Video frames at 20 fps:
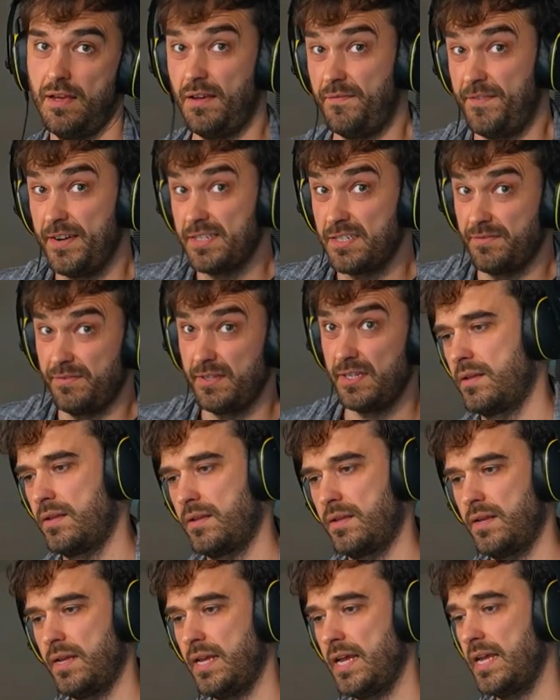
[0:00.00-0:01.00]

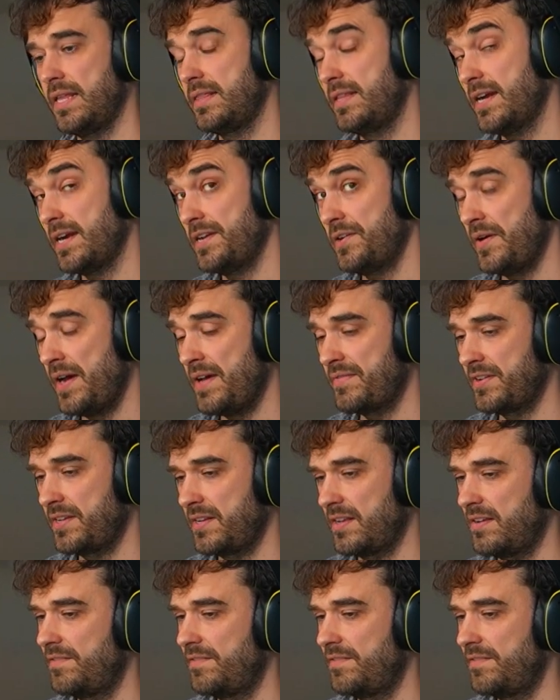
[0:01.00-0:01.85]
Effectively, and there you have it,